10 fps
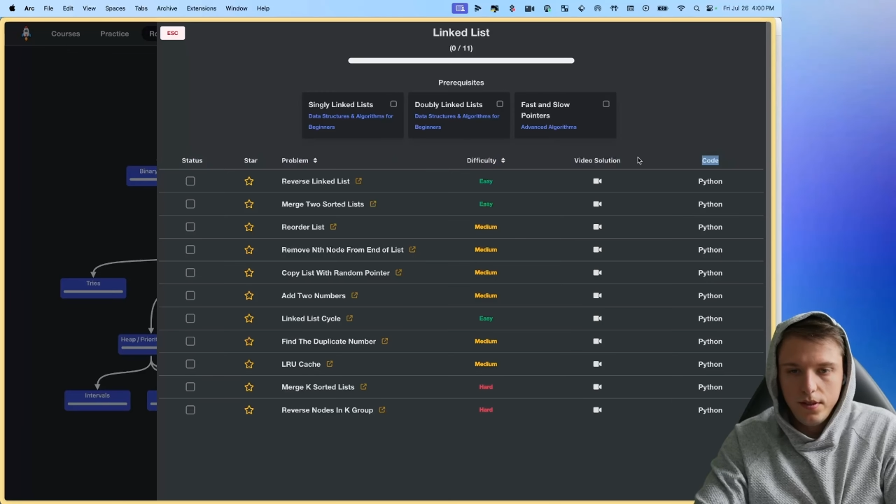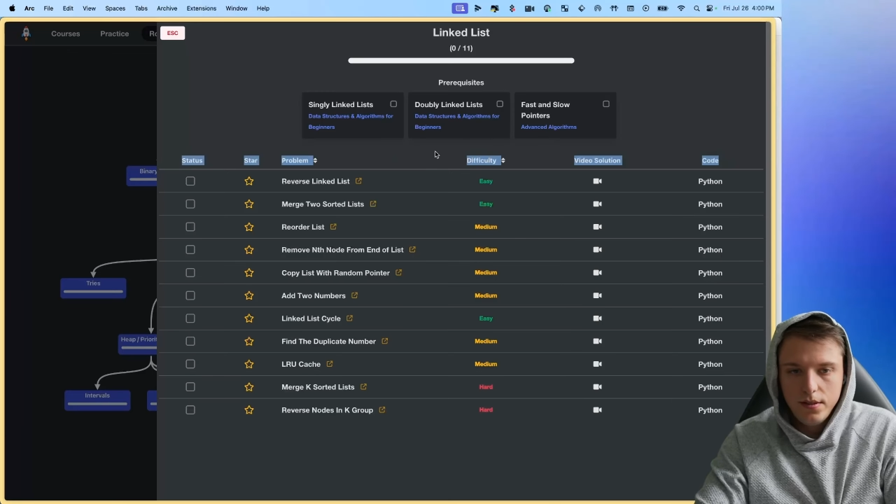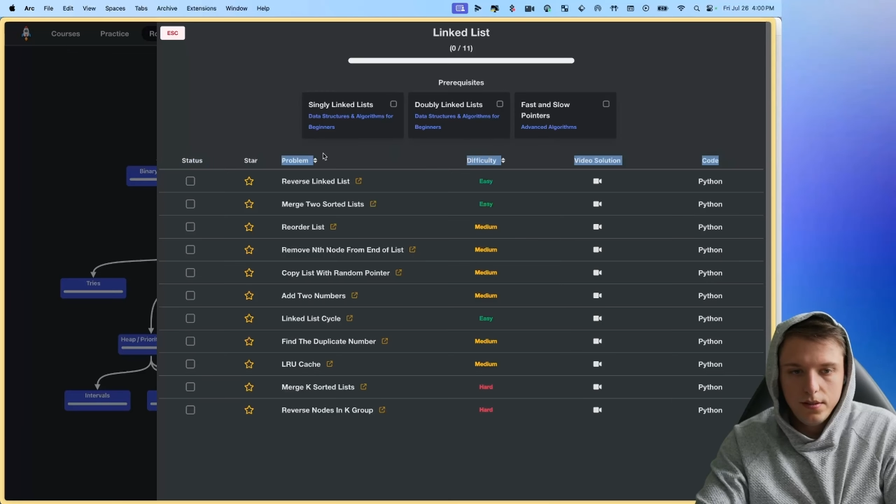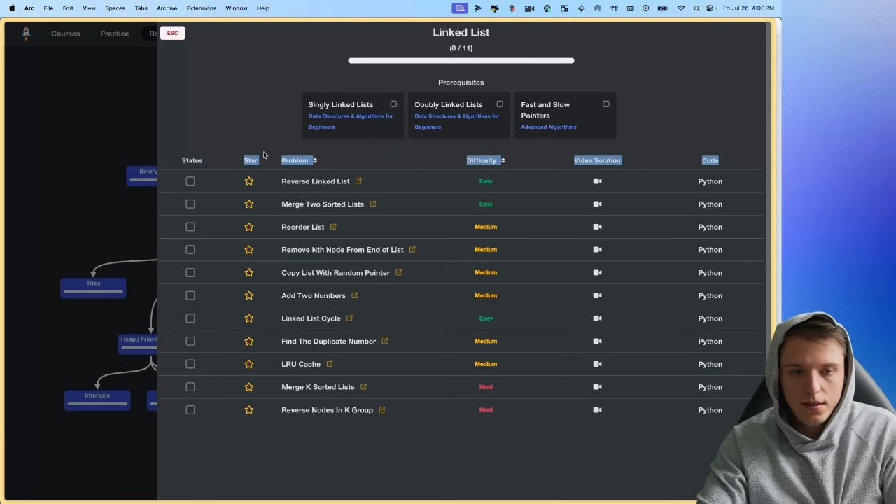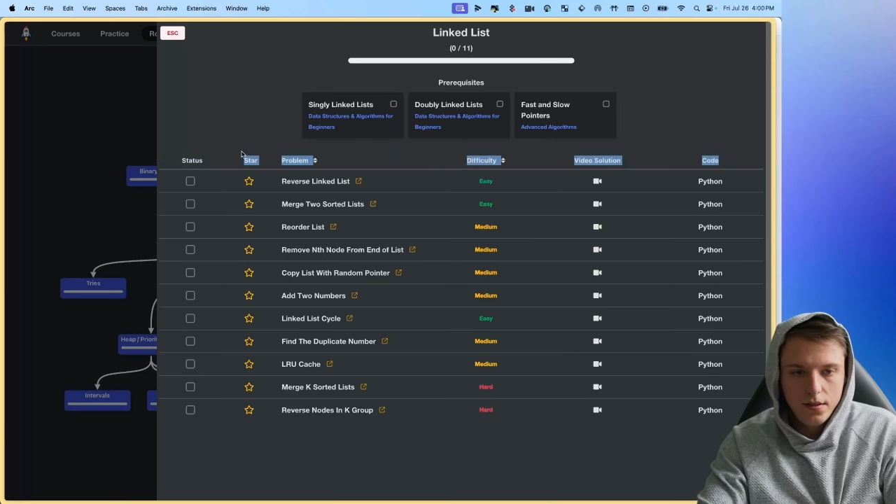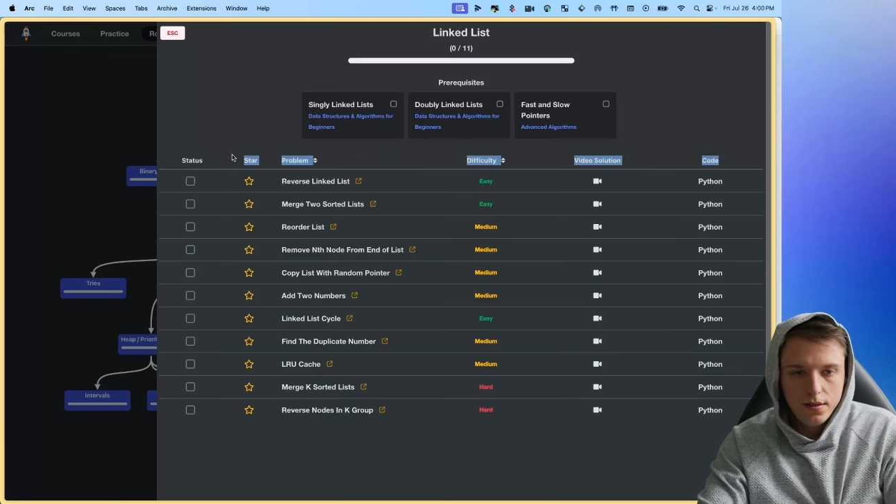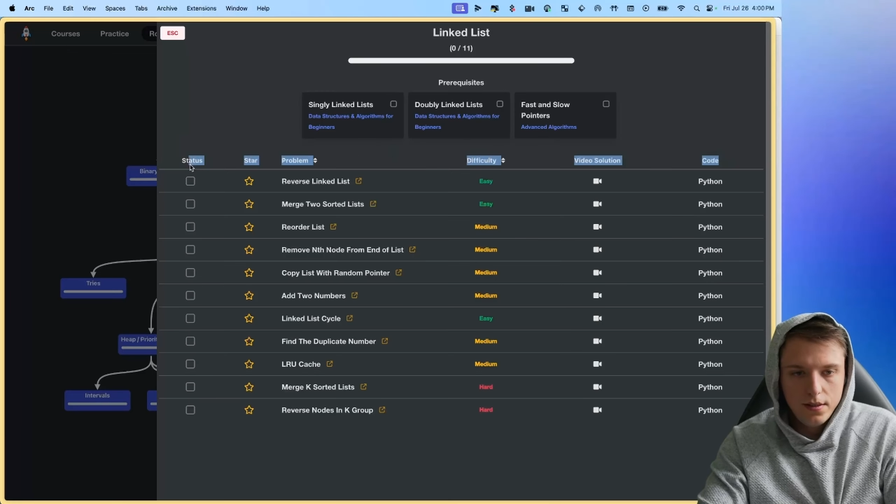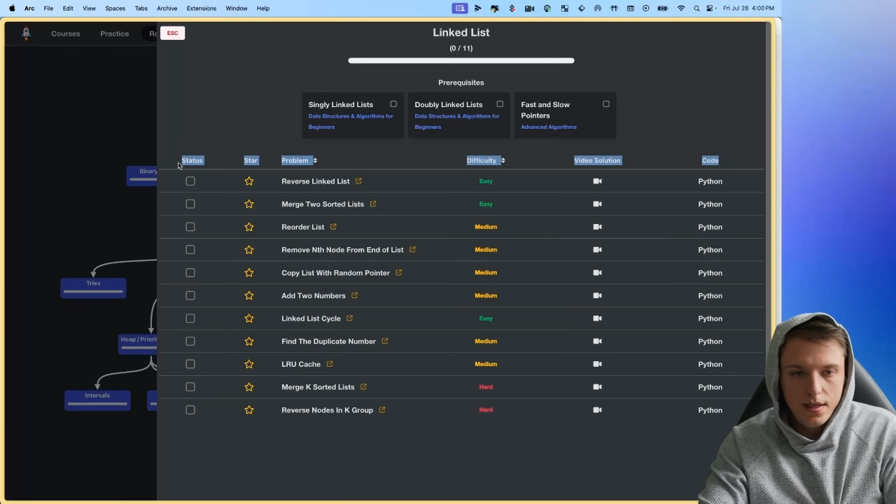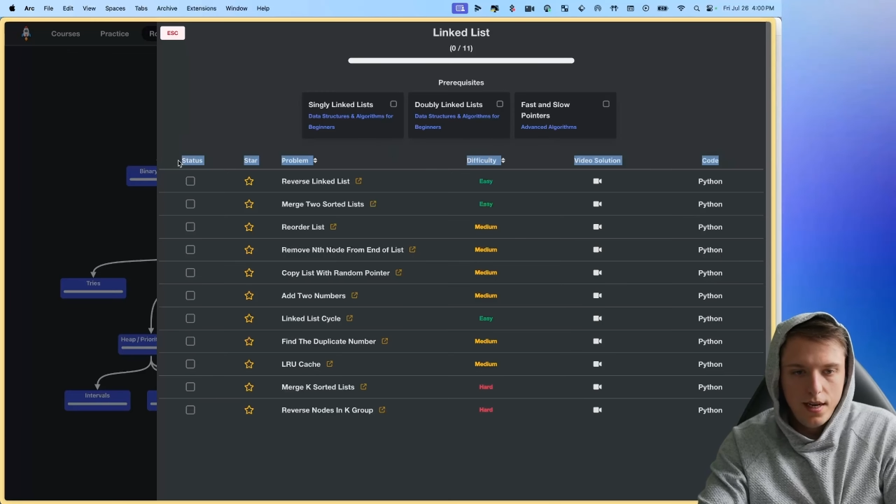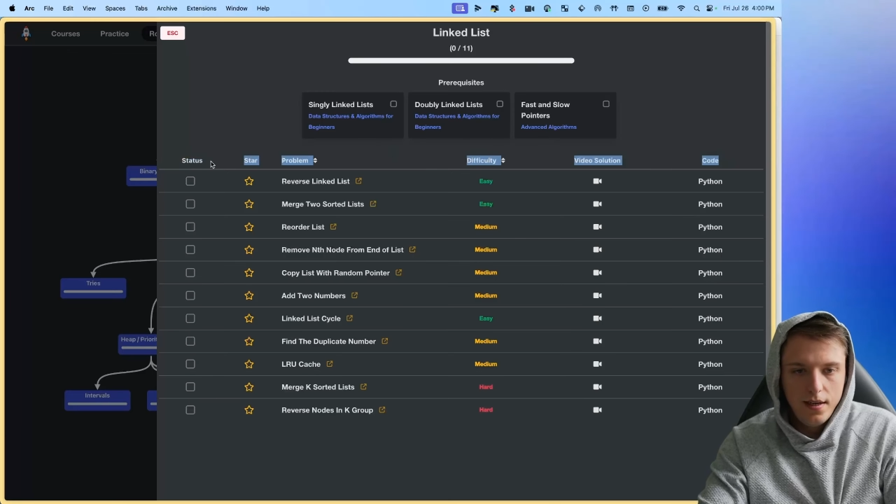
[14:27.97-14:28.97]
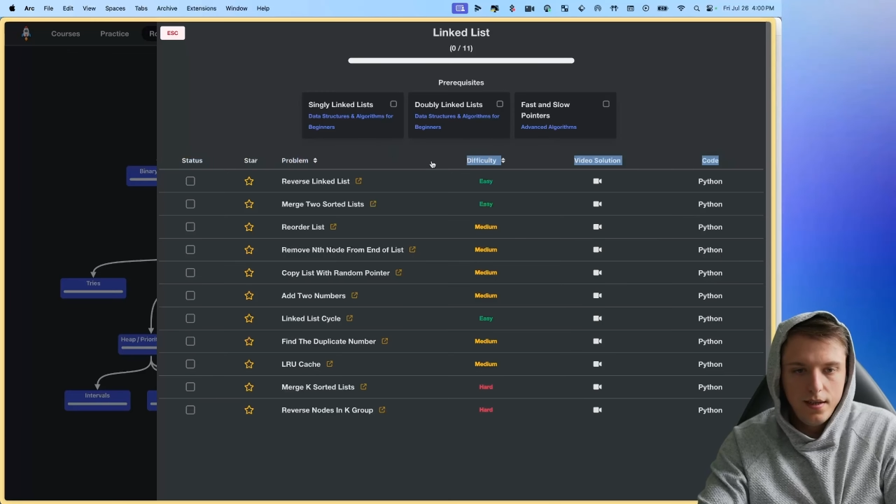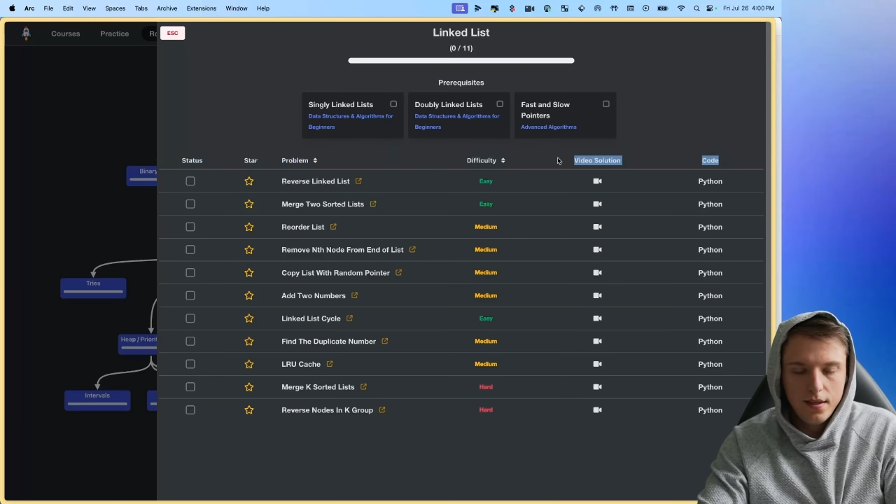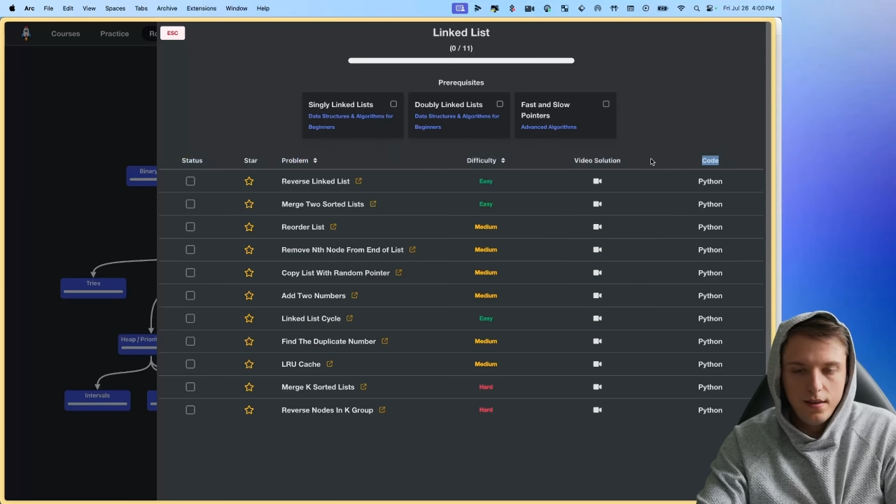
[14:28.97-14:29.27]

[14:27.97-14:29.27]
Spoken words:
This is all static.